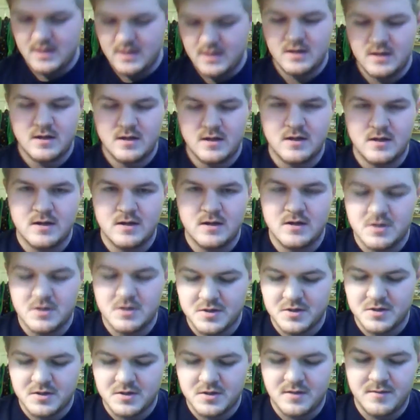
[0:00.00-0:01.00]

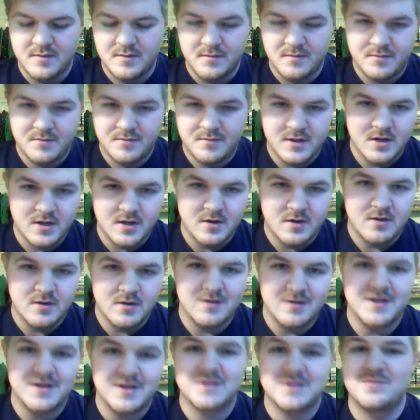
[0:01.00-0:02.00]
is a bit bigger.
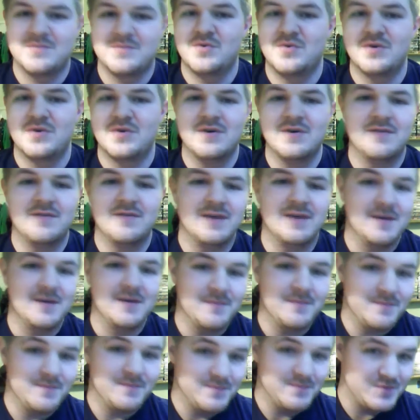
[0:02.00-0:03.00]
It's more of a
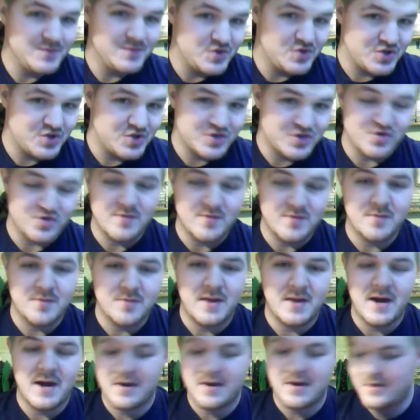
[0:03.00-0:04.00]
streamer
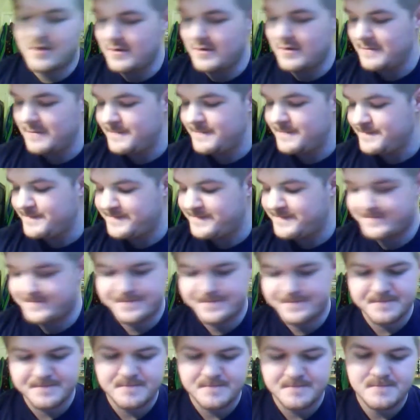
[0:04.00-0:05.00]
pattern,
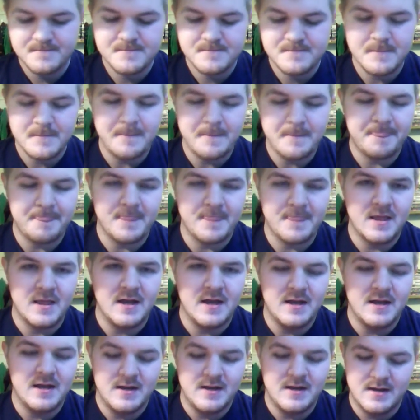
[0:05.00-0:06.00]

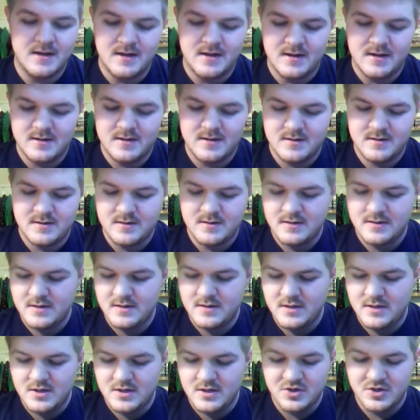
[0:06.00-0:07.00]
and uh,
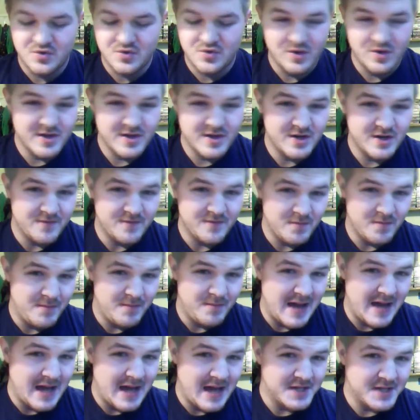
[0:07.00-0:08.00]
it's really good for
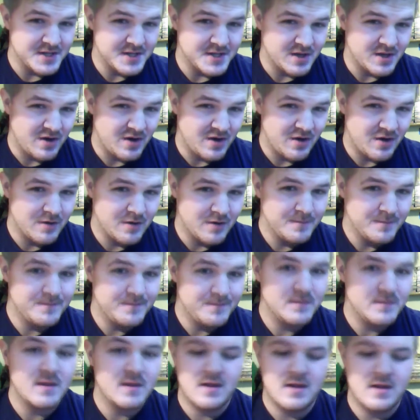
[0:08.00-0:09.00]
bass and carp
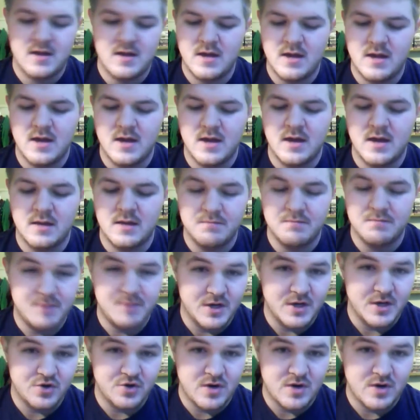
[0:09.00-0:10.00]
and big
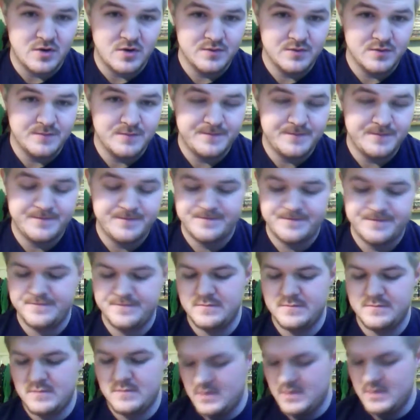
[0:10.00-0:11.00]
trout.
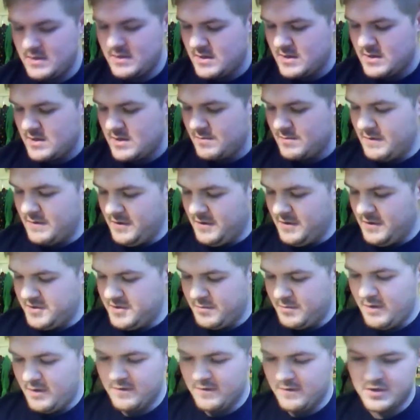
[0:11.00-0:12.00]
But this
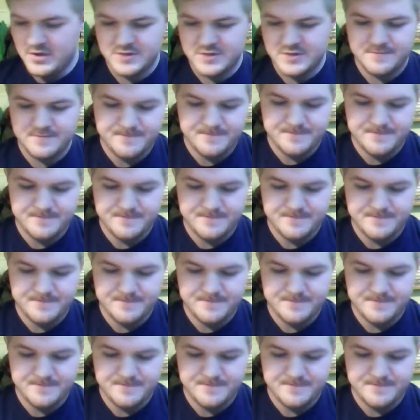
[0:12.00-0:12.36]
small version,